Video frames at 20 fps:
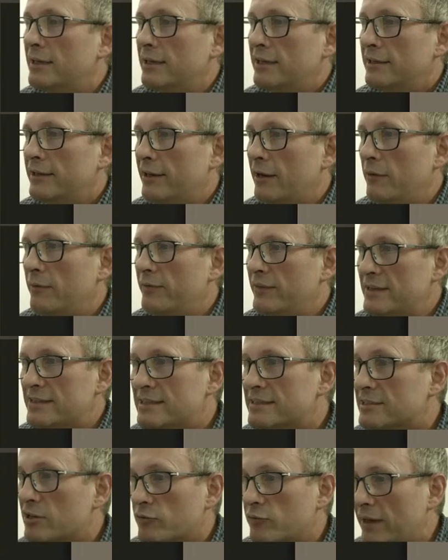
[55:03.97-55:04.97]
you know, this
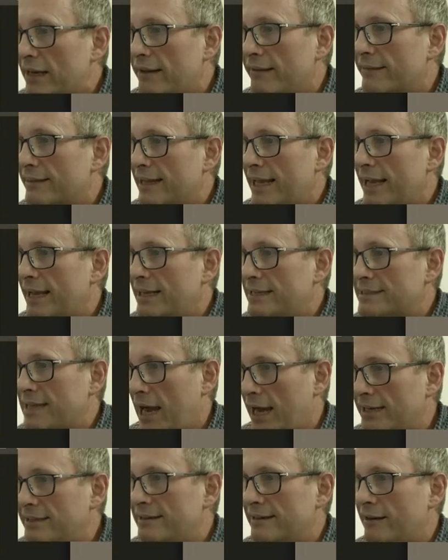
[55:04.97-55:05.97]
is a real thing. It's
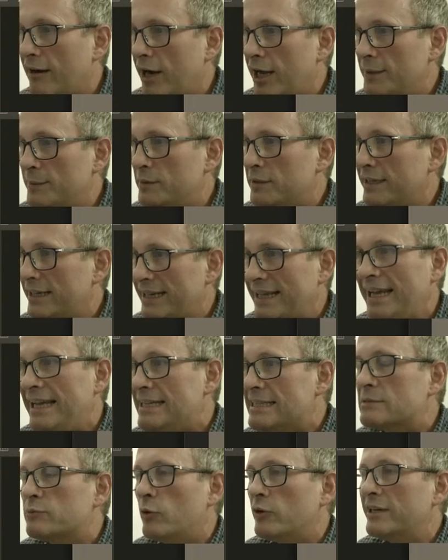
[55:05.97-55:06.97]
undeniable. It
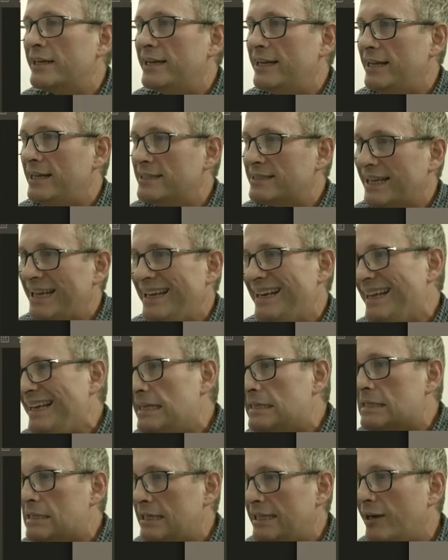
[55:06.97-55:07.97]
is what it is. It
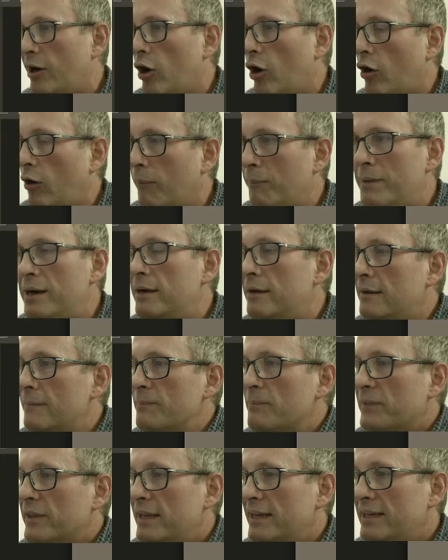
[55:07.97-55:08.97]
is the OM.
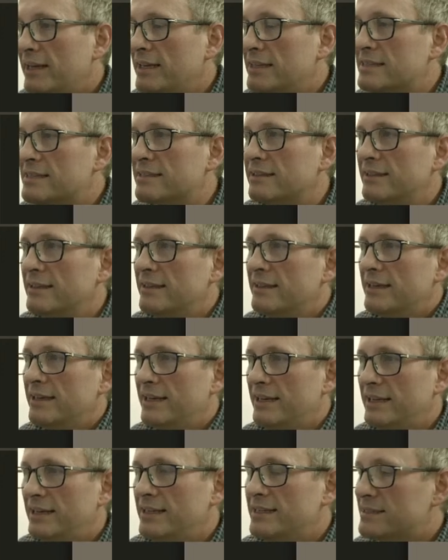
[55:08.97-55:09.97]
It is,
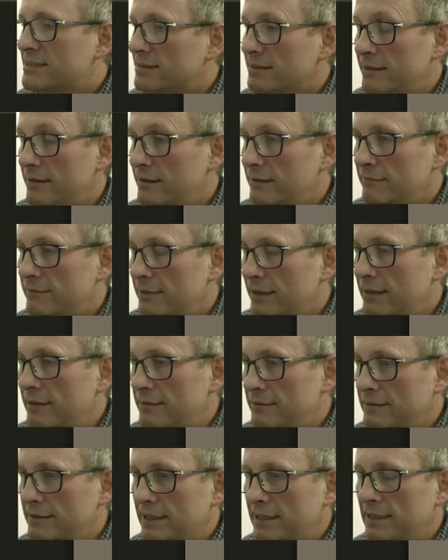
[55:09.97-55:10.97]
it is uh,
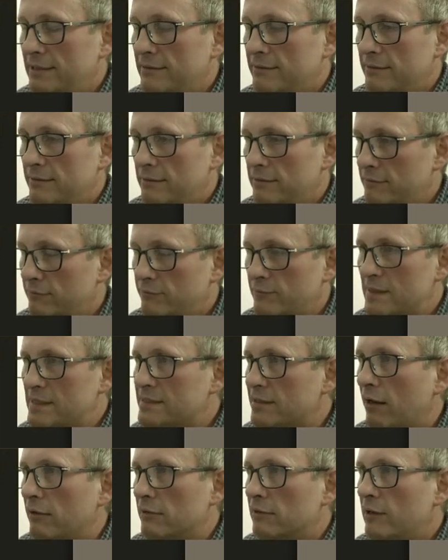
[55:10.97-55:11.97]
the
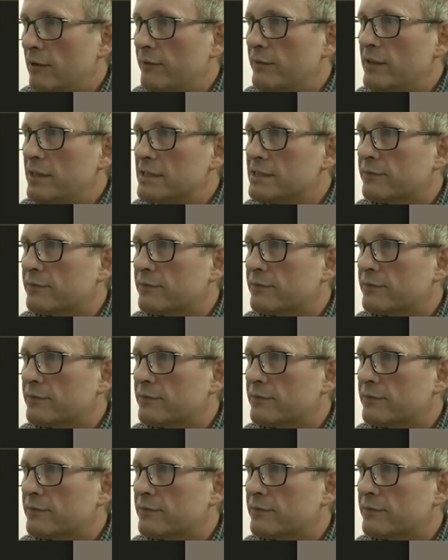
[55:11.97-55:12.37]
result of this